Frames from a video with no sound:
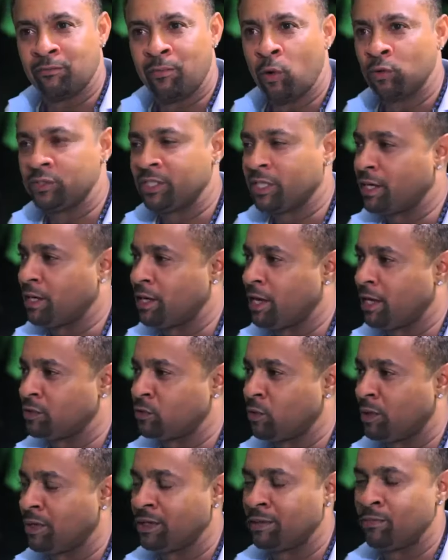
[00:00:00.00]
Bounty Killer
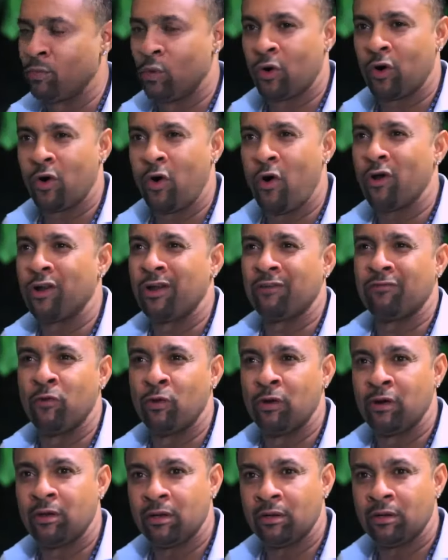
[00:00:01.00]
is one of the more
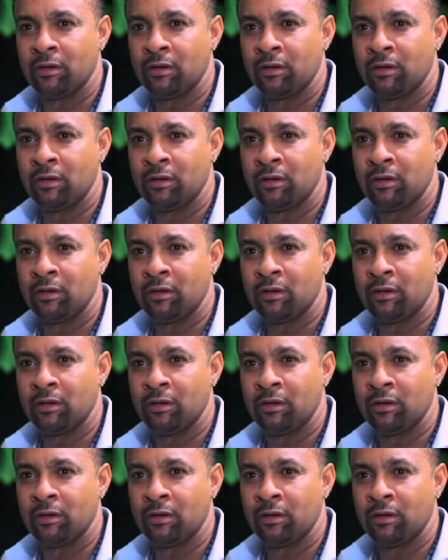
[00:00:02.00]
colorful